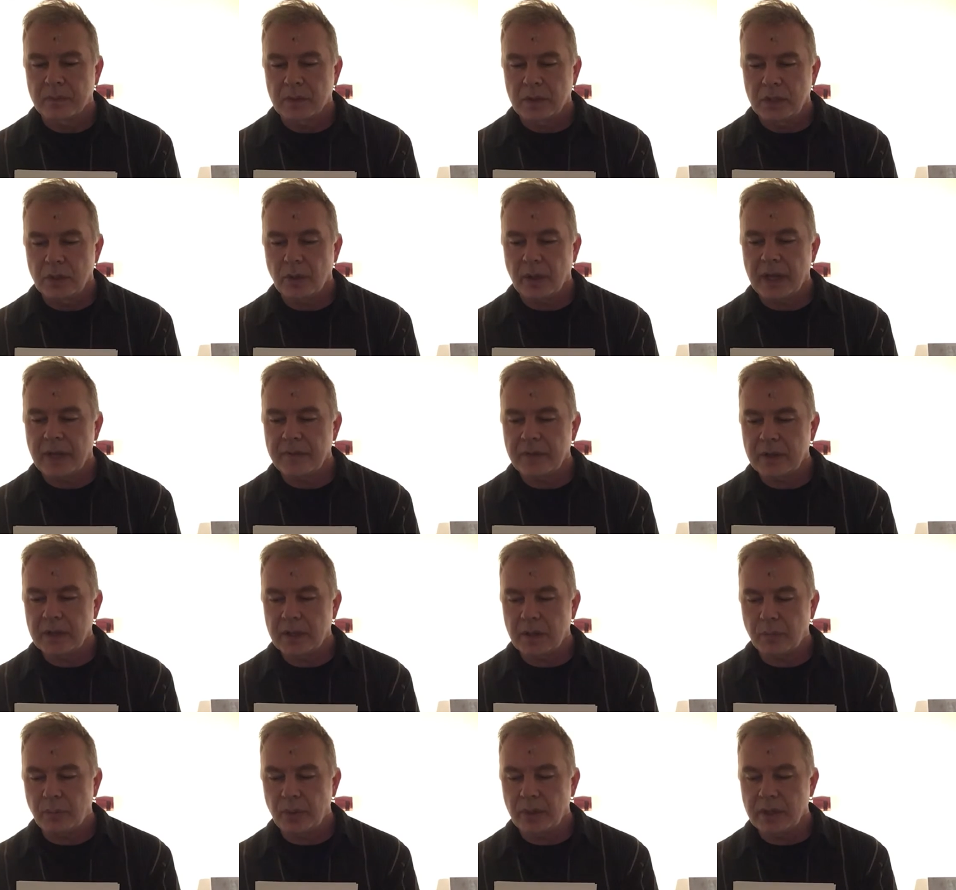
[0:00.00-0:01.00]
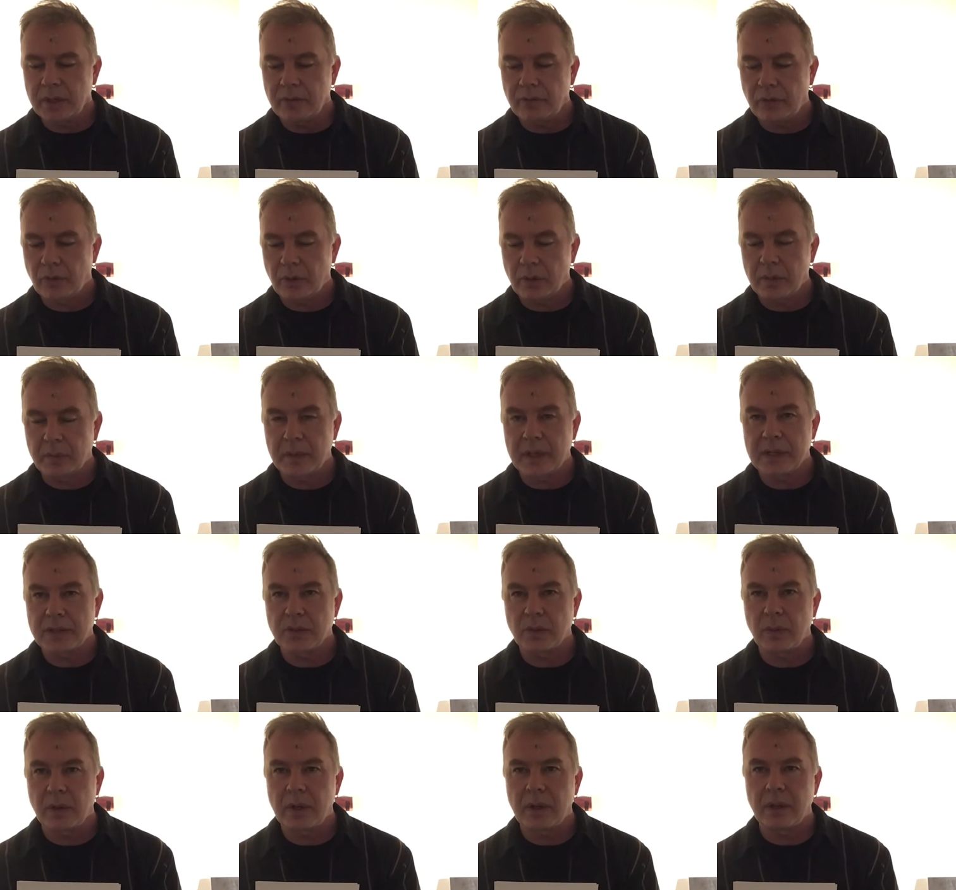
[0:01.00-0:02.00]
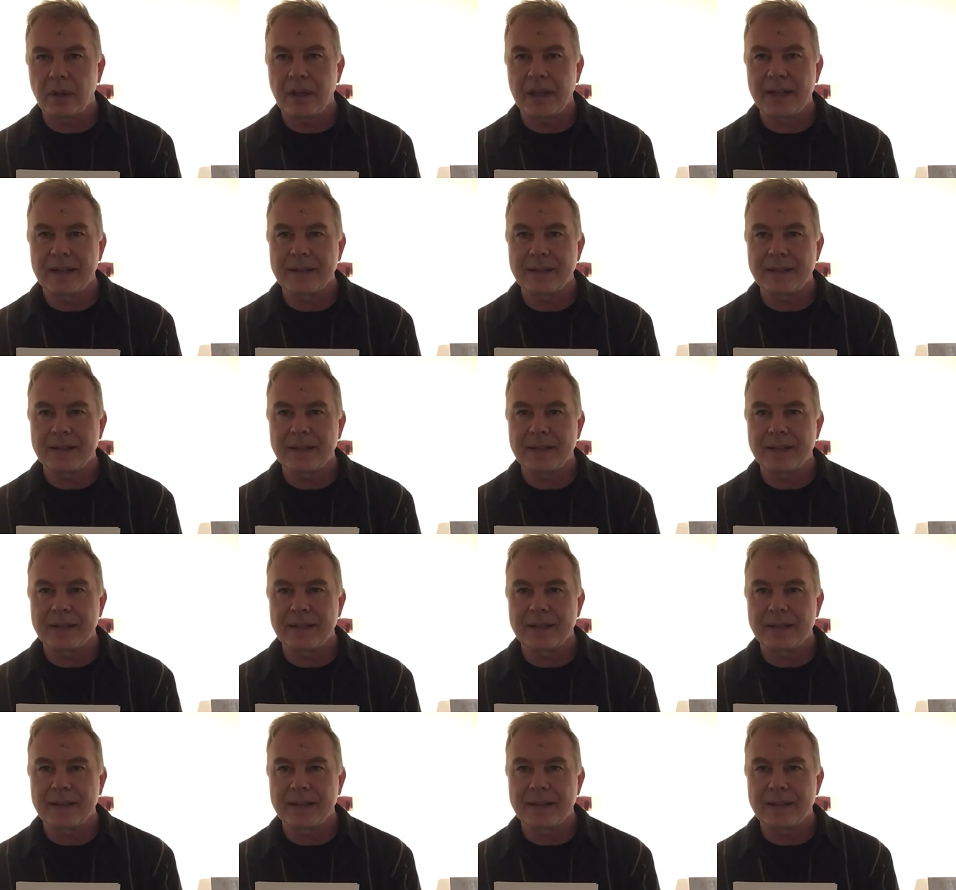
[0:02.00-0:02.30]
you'll have it in a printed form as well